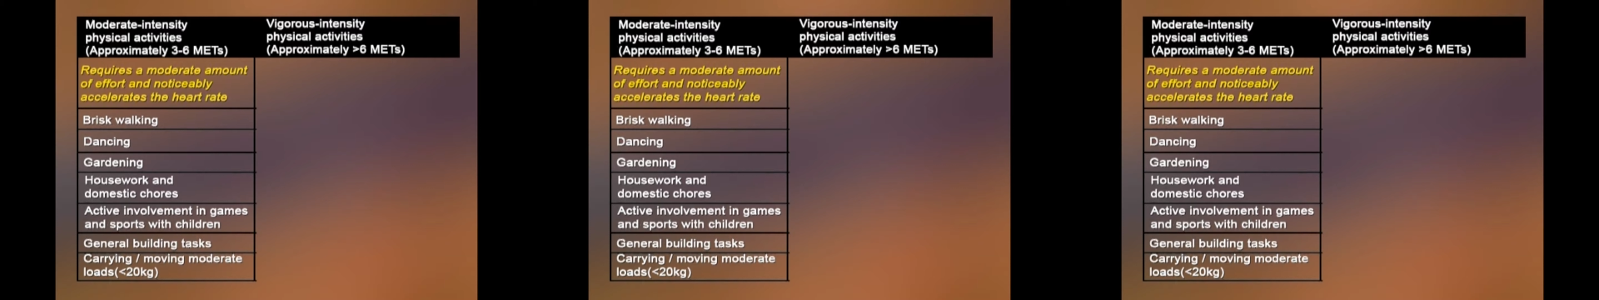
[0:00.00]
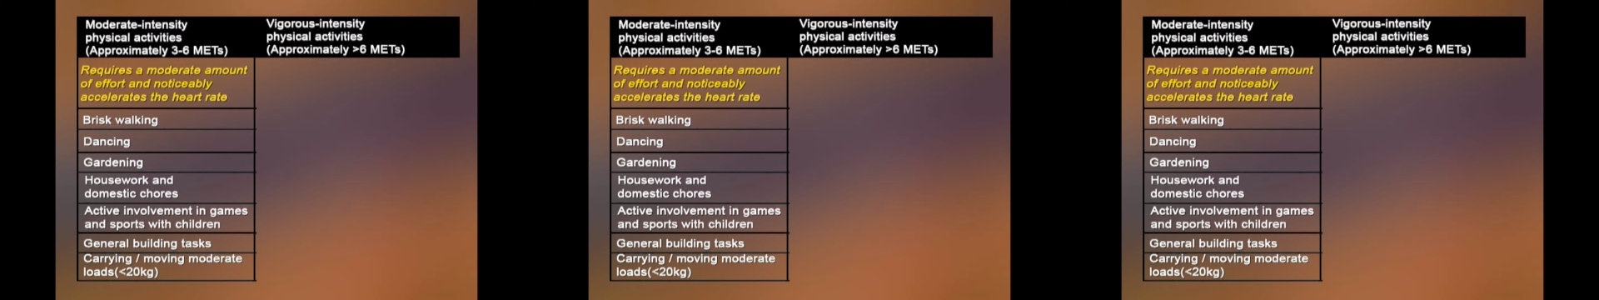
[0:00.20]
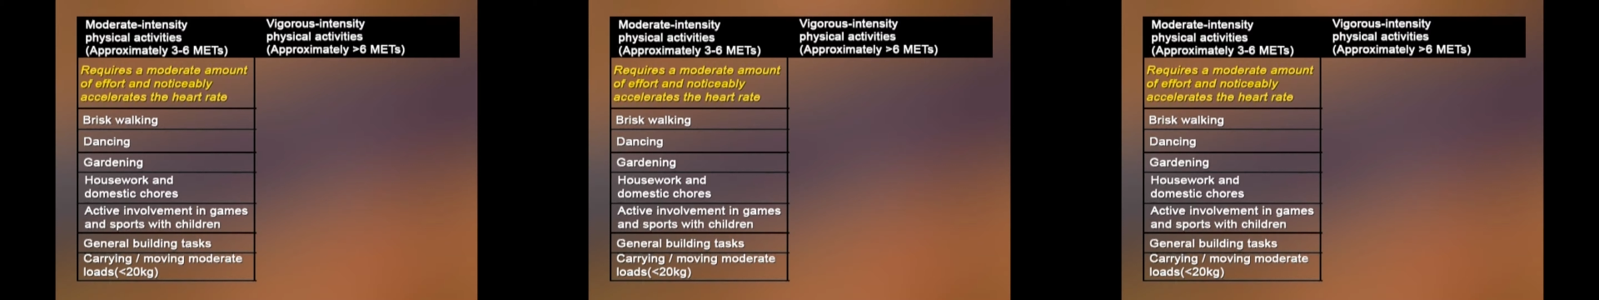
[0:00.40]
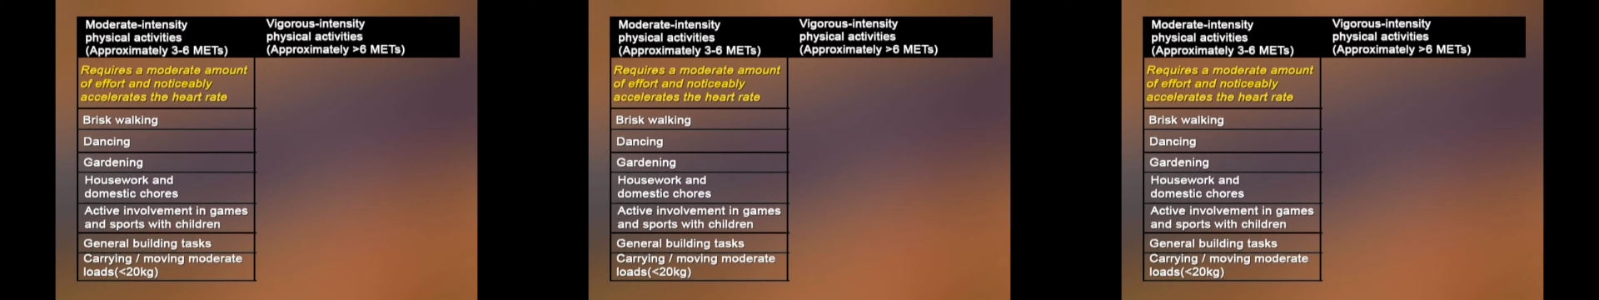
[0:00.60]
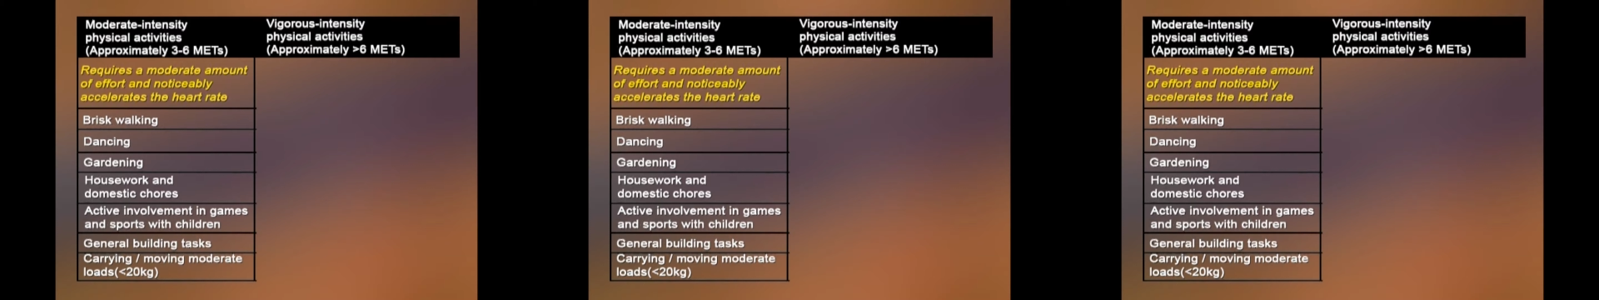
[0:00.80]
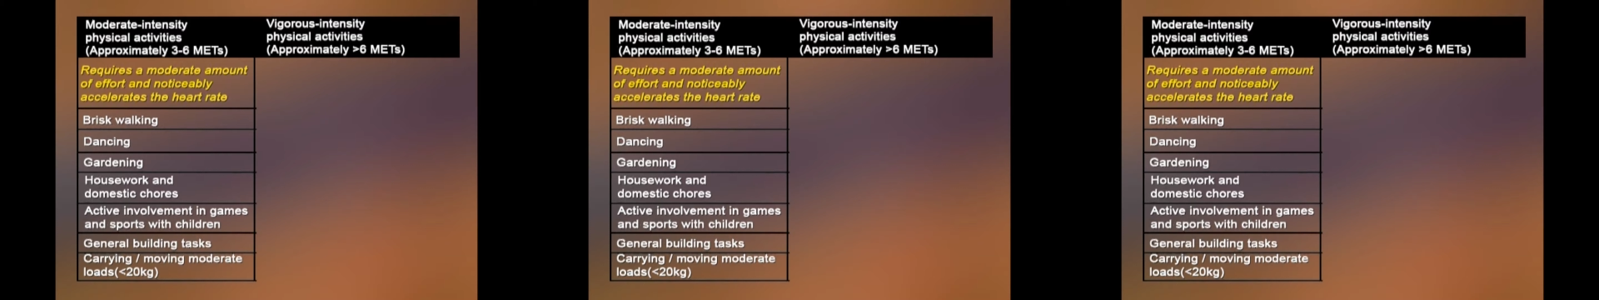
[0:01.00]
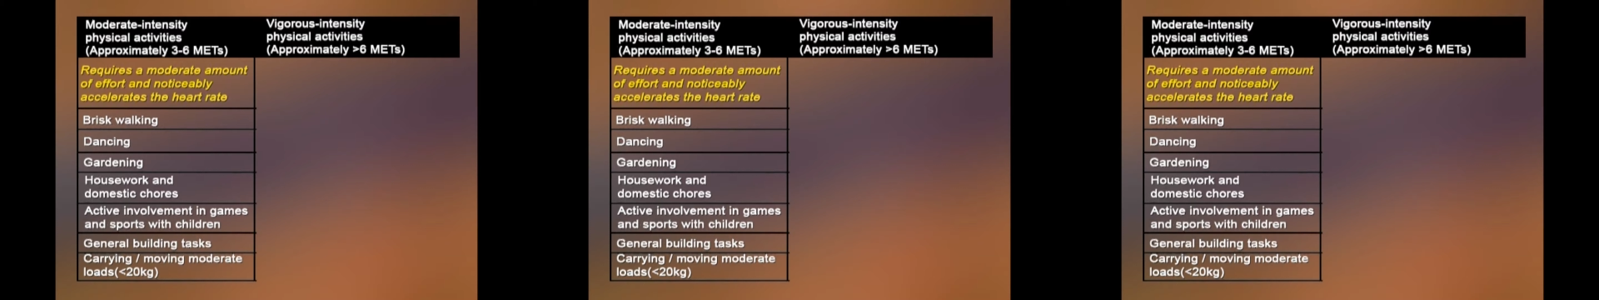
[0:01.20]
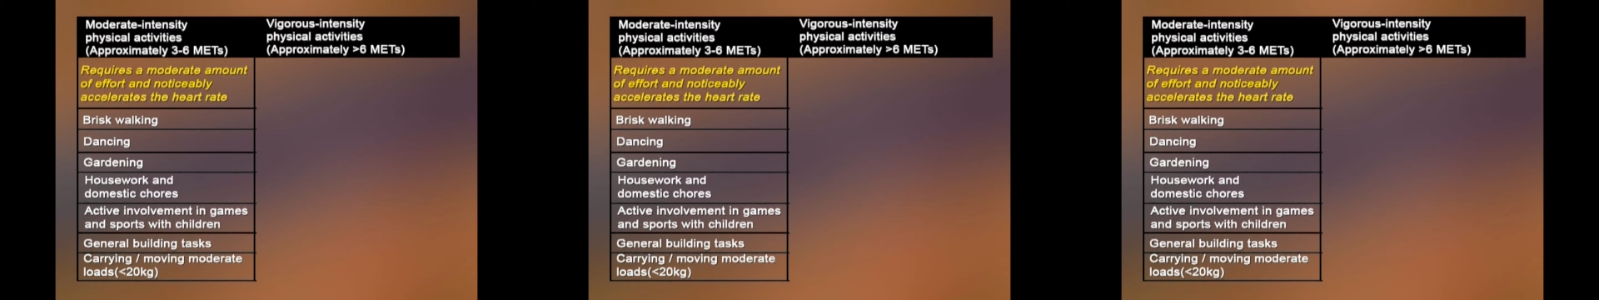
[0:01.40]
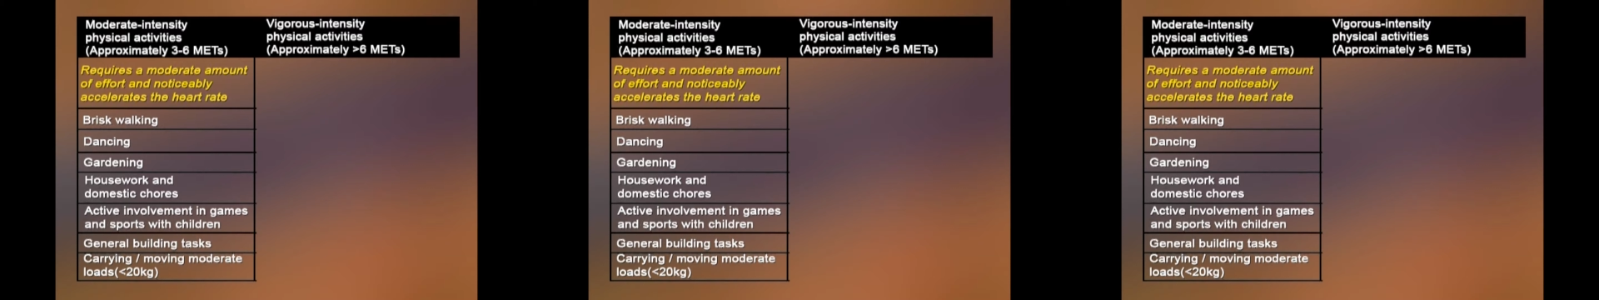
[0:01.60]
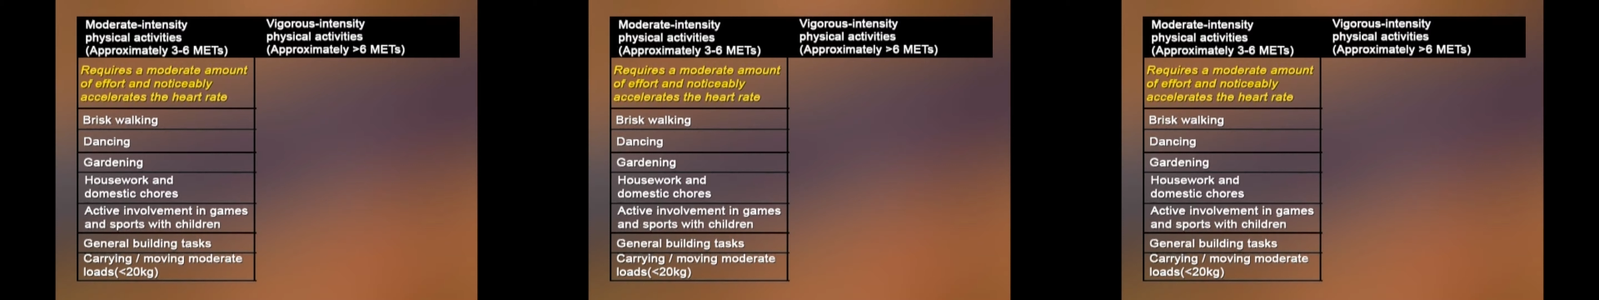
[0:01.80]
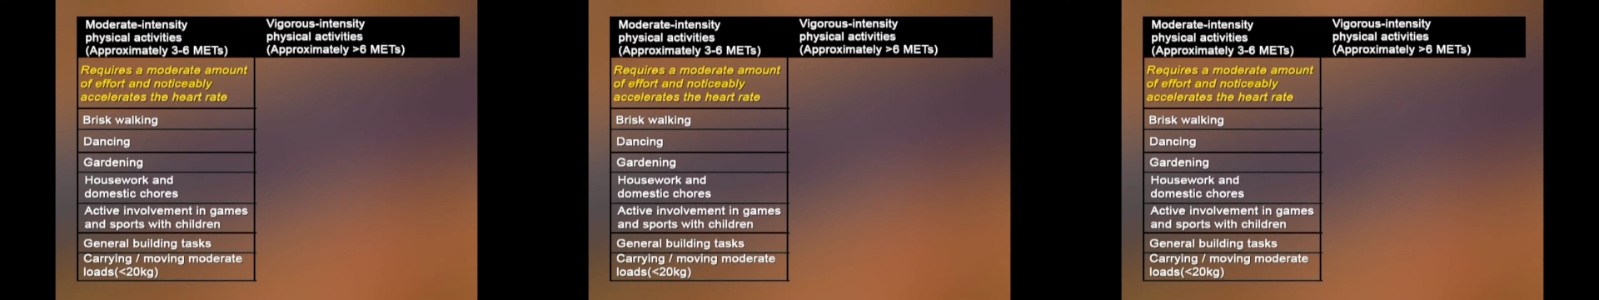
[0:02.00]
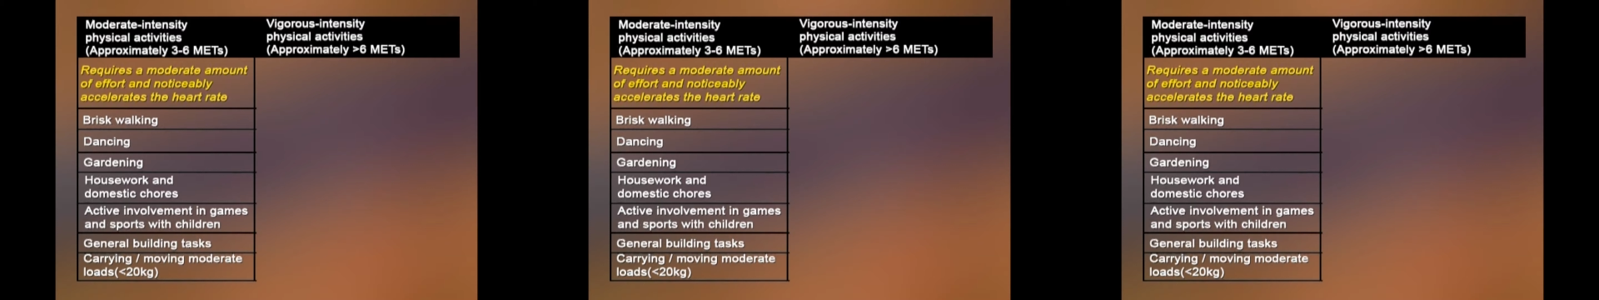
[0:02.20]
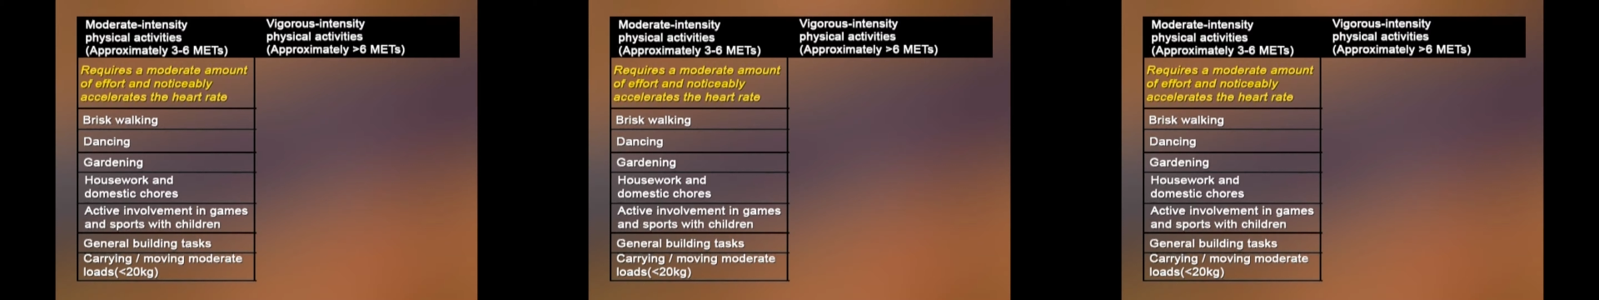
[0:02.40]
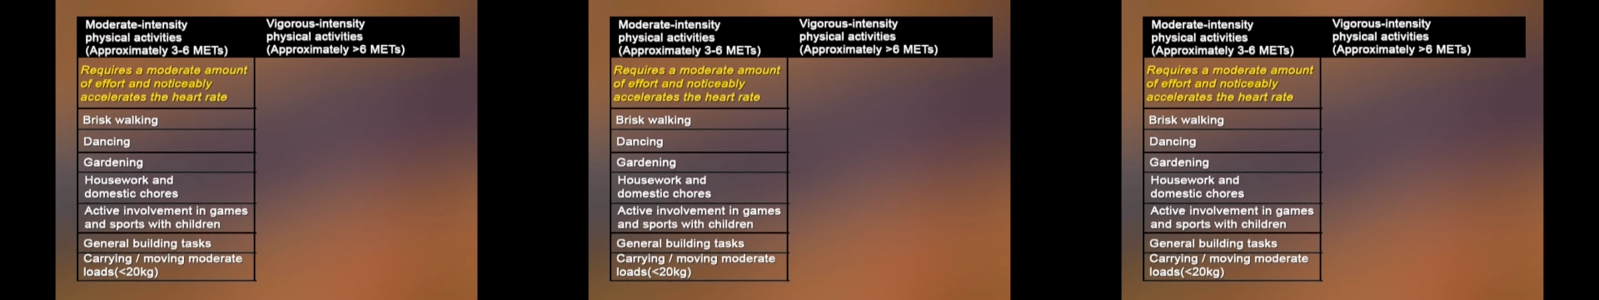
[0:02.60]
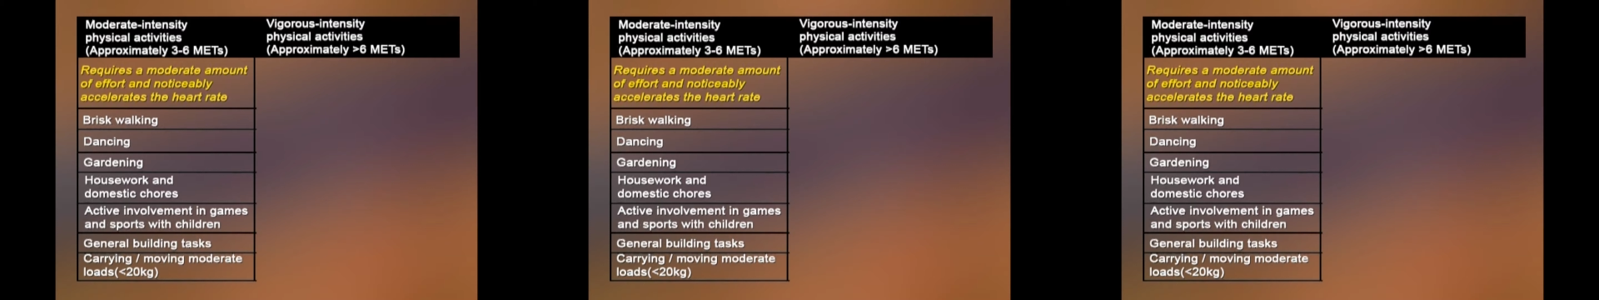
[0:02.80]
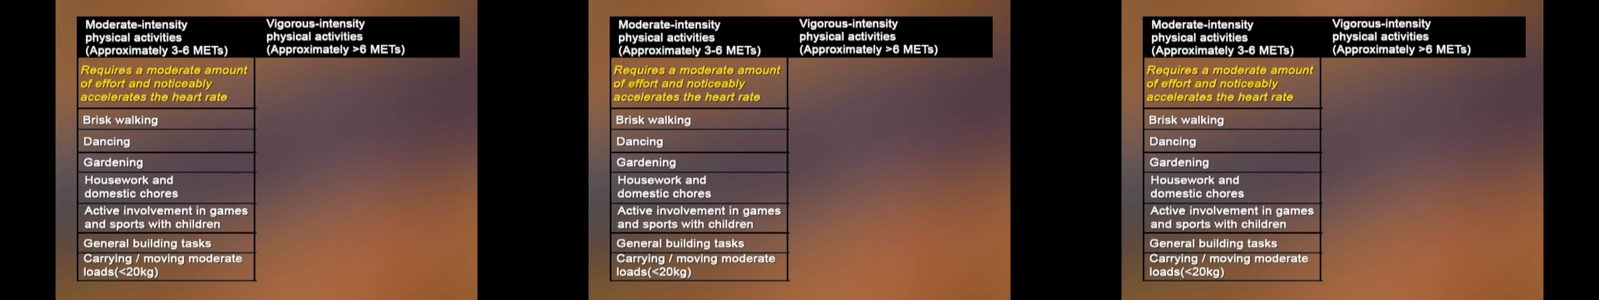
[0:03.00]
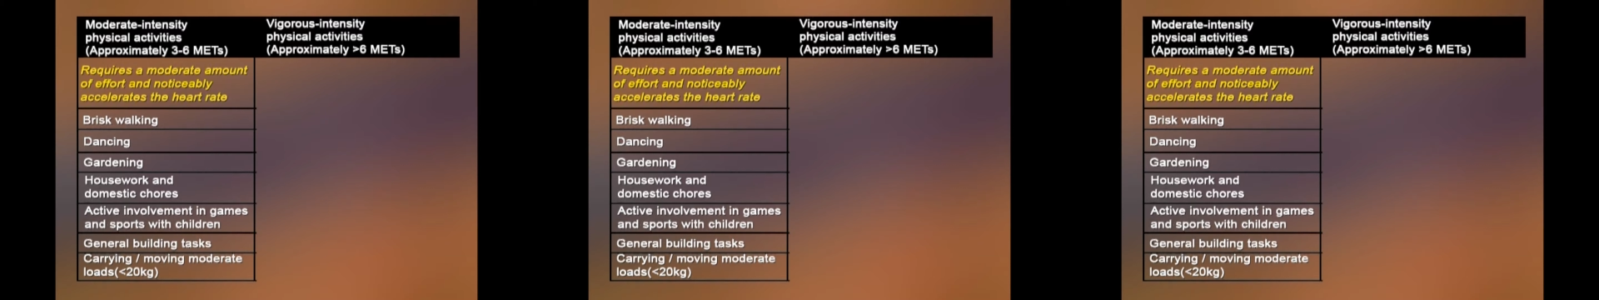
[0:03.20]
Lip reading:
No face is visible, so there are no lips to read.